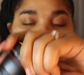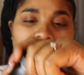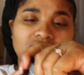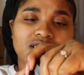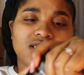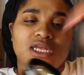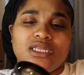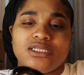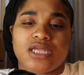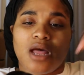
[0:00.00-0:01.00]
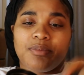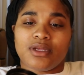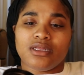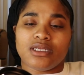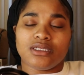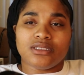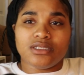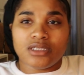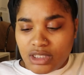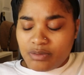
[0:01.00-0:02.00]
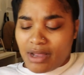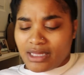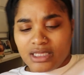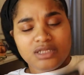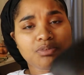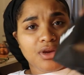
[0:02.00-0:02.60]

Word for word: And this is a telescopic lens. It's by this